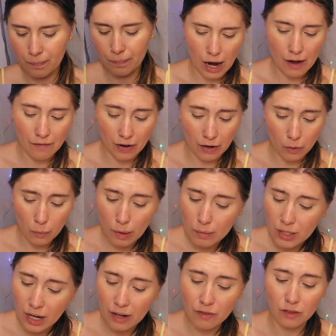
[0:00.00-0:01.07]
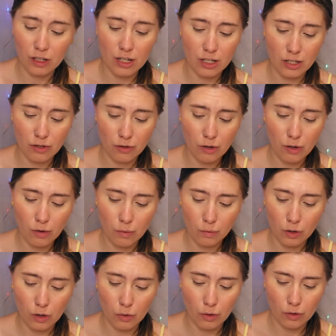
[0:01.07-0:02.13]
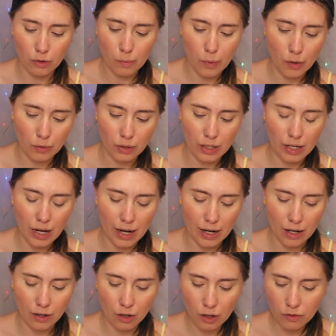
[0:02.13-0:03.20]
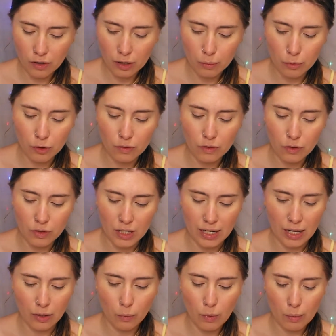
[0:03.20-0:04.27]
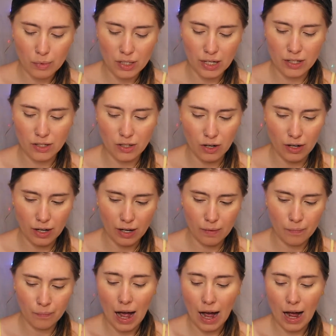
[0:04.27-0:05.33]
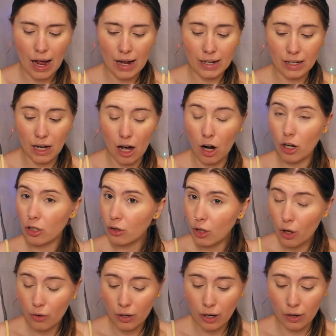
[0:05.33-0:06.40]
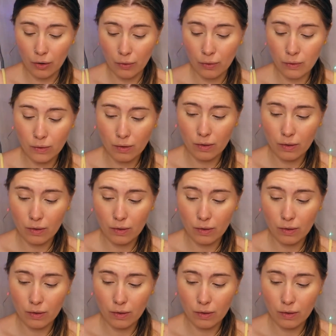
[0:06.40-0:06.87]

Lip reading: I found a website for us to record remotely. I got all of our approvals. I got the website started. I got our logo.